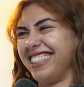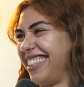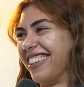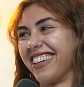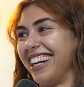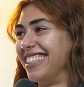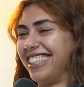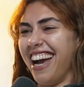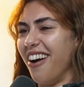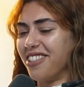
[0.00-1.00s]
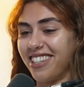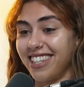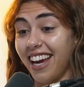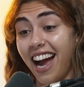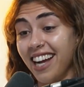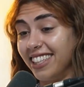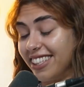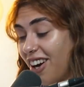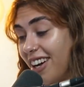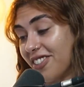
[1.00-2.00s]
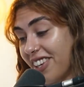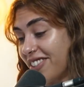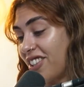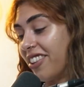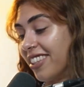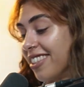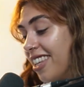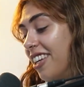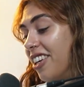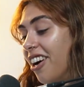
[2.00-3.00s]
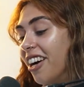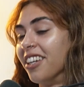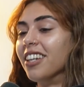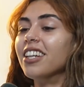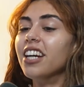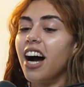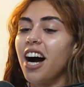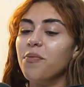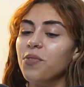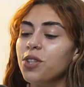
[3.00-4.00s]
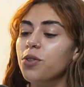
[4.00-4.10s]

That's so crazy. I was just like, I need context on this later on.